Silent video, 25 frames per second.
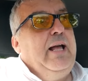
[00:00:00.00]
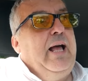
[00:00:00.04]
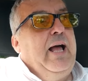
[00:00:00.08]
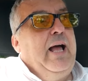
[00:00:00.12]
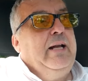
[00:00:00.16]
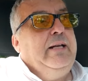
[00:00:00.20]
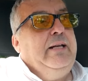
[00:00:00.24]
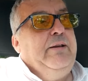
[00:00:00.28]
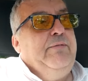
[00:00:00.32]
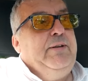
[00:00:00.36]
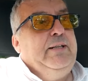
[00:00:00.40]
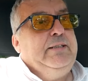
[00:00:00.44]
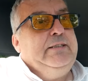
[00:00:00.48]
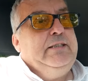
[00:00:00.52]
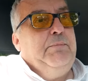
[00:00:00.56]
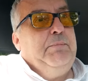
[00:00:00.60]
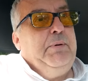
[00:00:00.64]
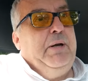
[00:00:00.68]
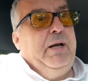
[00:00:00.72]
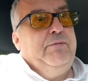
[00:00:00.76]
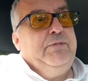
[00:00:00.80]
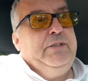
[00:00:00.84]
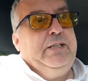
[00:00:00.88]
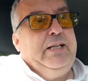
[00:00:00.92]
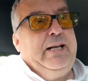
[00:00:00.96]
And if there's a
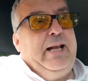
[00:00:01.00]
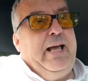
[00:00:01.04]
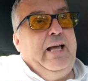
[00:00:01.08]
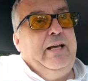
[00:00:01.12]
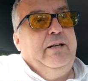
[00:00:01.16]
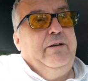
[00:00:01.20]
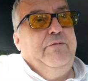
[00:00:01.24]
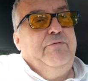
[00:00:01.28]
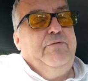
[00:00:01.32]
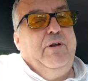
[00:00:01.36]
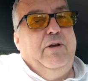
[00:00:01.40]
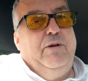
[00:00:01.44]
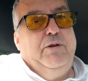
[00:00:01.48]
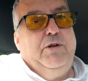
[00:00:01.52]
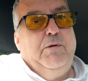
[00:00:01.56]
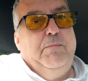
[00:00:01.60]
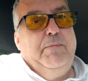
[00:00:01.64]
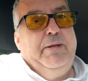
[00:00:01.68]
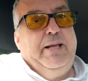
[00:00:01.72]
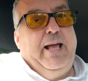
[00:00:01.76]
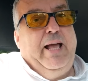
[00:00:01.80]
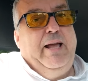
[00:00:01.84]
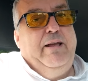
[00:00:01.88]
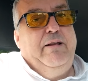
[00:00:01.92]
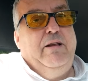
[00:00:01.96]
bit of delay in the flight
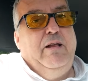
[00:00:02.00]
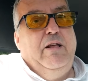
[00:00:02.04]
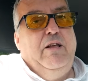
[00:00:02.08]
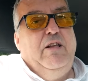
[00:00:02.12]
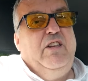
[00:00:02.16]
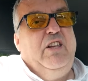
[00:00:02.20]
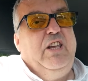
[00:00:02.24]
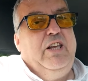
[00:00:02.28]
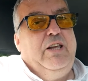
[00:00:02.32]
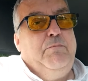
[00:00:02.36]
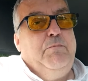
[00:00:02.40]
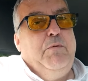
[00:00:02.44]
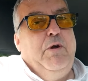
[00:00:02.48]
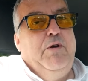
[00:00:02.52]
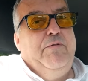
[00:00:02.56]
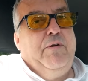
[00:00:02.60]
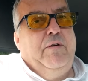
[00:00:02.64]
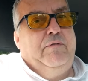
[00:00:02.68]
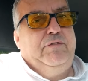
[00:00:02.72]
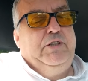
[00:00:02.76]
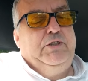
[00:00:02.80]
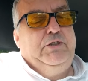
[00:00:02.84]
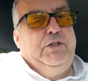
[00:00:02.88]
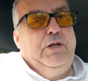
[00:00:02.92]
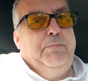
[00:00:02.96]
coming down, you can move
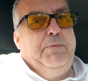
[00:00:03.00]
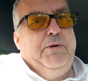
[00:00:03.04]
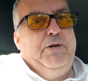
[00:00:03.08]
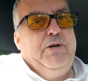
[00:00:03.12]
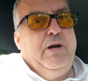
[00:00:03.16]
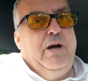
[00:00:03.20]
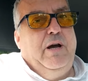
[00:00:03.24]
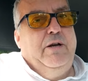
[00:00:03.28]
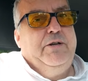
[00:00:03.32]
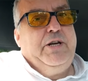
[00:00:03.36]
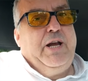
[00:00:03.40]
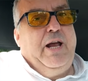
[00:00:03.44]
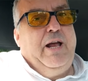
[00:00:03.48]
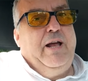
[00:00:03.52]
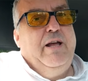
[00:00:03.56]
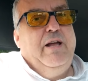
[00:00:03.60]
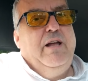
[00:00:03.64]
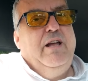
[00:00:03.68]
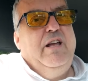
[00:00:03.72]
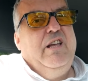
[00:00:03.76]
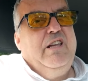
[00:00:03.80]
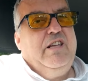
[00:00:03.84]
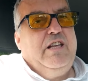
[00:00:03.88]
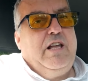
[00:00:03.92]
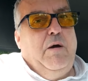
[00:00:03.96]
off the supercharger,
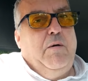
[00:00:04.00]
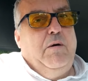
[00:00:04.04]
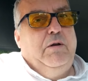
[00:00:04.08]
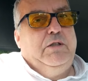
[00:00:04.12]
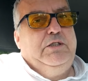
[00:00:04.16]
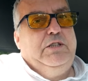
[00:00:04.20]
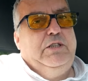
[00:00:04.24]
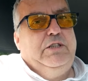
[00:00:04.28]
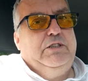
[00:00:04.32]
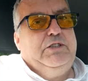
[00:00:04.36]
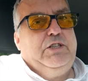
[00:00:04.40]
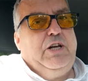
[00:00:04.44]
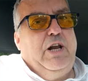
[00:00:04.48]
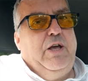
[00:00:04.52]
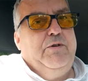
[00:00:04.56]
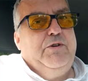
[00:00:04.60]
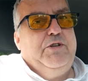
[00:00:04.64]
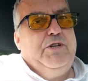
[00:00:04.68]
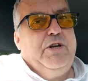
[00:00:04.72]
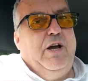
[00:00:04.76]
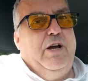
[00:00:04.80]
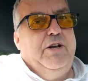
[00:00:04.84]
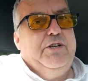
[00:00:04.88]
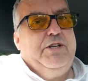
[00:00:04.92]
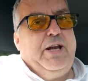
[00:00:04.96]
go on to the slow
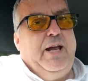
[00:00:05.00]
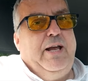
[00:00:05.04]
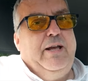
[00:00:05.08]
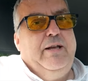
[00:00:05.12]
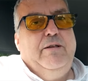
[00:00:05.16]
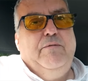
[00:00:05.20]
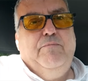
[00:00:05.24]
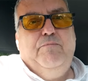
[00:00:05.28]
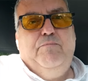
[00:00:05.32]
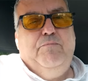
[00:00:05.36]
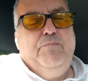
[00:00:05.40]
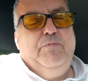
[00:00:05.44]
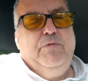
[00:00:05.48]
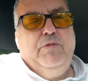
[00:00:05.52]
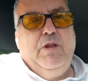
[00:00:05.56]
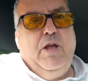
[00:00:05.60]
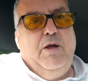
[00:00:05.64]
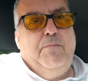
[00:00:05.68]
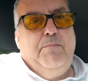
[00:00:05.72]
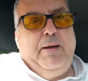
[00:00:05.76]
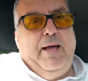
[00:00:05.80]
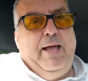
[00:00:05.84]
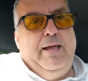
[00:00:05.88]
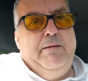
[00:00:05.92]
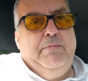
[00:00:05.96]
charger. No
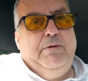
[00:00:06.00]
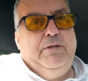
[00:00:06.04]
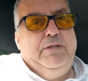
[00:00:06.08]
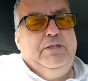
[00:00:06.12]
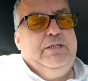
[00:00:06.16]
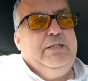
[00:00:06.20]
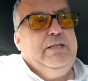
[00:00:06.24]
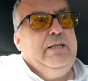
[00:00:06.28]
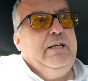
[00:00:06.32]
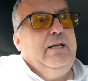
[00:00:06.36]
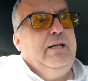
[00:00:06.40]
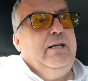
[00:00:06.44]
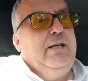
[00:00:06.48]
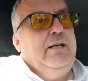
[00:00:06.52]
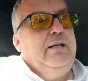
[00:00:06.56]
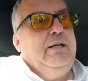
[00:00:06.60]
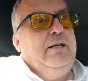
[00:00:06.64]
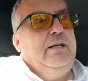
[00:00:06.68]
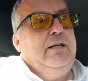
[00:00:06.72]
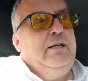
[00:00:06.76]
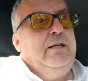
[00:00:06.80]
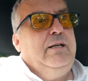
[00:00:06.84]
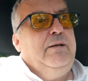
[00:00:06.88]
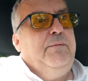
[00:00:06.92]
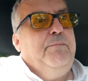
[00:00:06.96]
payment.
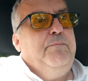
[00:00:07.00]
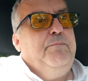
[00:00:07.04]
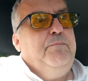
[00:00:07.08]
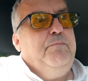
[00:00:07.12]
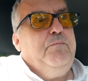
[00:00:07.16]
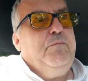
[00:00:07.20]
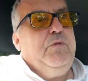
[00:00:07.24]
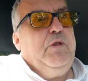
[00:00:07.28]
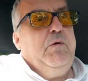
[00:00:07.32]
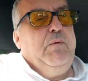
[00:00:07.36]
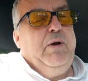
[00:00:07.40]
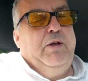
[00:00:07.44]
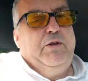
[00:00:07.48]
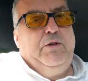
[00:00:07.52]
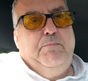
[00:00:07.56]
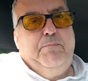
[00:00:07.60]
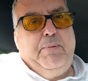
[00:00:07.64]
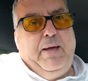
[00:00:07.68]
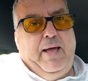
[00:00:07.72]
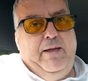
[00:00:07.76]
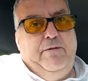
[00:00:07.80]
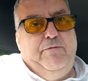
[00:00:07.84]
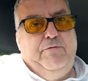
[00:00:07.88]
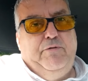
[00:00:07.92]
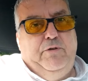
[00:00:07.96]
Well, you
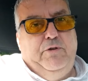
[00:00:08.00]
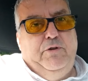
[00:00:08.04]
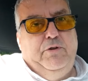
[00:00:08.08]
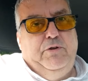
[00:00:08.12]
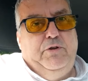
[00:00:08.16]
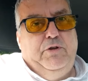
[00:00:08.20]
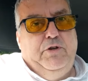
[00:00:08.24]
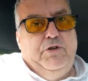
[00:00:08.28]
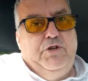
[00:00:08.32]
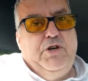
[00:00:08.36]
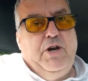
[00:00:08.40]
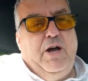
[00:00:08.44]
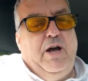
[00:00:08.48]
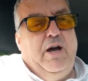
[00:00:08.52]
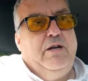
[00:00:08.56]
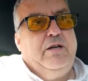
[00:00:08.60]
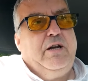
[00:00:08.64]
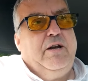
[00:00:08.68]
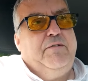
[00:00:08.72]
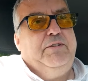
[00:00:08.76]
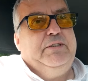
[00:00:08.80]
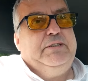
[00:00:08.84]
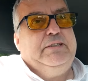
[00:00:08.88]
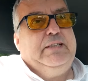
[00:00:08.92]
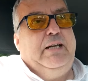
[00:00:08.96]
pay for your charge,
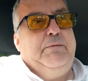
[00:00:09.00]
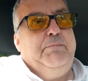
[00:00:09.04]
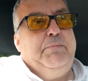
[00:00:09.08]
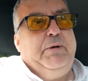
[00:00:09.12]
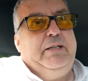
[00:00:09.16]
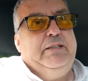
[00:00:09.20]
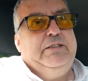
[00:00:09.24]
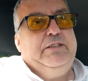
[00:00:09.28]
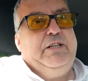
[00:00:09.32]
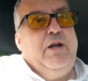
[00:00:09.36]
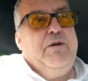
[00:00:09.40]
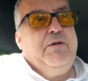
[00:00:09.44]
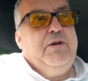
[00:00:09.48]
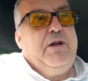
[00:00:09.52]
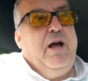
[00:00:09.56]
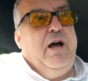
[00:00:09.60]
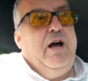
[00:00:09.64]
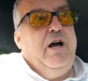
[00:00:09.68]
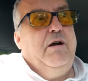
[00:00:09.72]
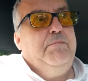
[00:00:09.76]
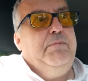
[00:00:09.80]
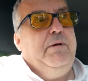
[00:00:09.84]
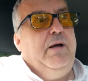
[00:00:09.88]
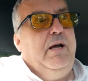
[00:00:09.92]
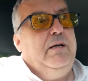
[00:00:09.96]
obviously, but there's no
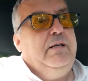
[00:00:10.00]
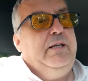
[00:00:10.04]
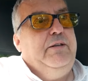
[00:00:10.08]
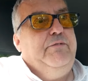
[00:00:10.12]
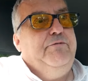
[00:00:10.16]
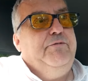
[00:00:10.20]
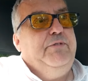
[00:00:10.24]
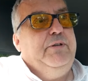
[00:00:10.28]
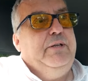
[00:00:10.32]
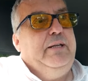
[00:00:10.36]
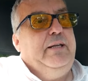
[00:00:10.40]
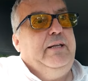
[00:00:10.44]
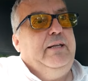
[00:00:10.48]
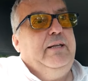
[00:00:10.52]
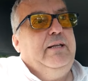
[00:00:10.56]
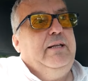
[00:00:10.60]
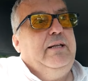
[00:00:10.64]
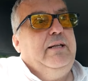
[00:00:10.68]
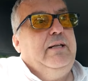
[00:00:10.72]
car parking fee.